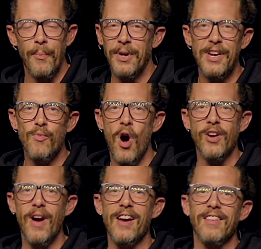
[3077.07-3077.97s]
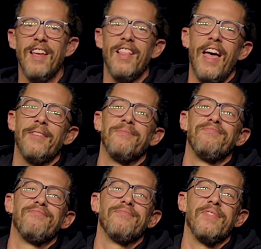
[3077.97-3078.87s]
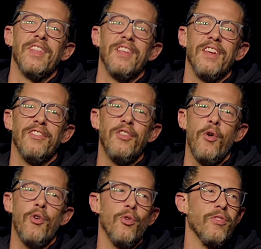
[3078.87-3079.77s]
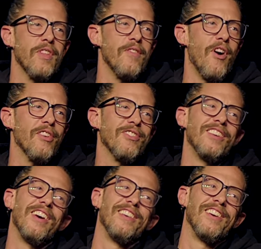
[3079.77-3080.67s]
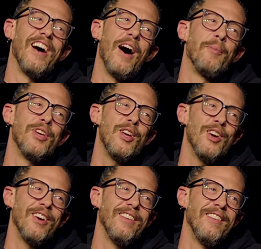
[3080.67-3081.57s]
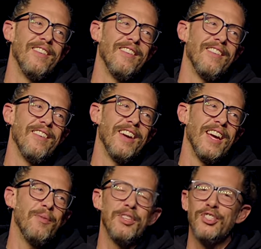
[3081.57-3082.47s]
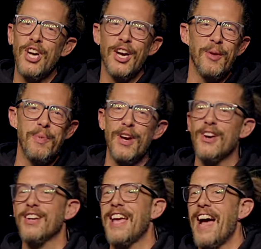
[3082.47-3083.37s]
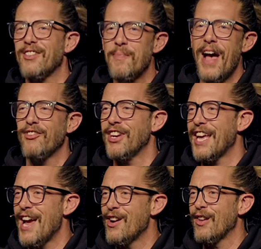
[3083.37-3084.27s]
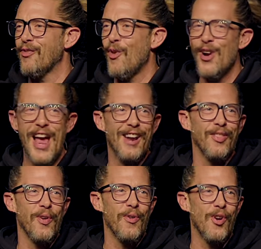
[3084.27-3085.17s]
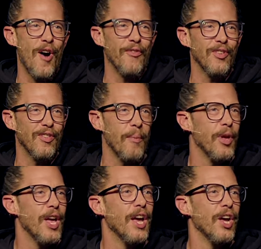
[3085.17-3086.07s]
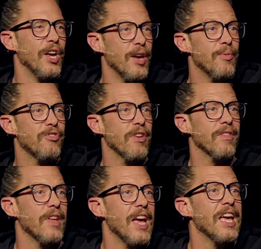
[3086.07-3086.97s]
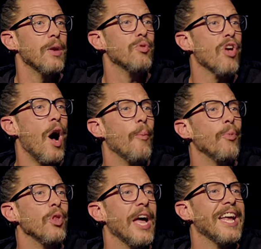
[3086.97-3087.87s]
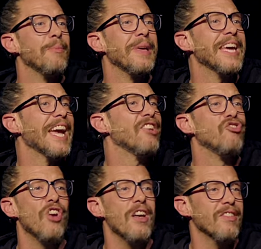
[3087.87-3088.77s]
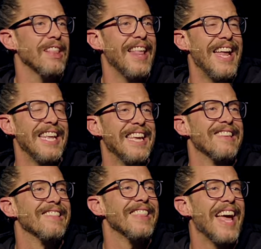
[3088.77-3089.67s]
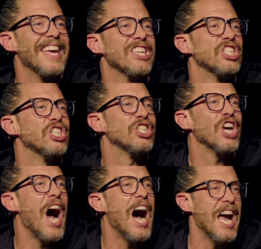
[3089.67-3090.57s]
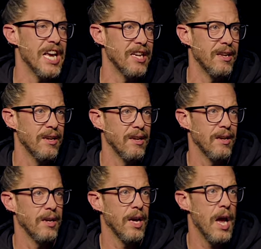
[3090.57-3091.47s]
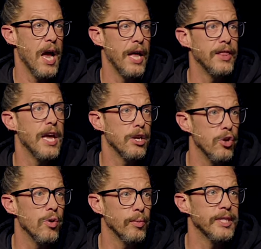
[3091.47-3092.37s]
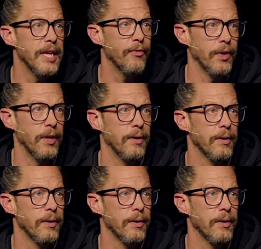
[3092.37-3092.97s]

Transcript: But he didn't walk around and say like, Stone Cold Steve Austin, I'm here. He wasn't chugging a beer and smashing a can on his forehand and throwing it off and stuff. He was humble and meek and just let his light shine. And they knew it was different.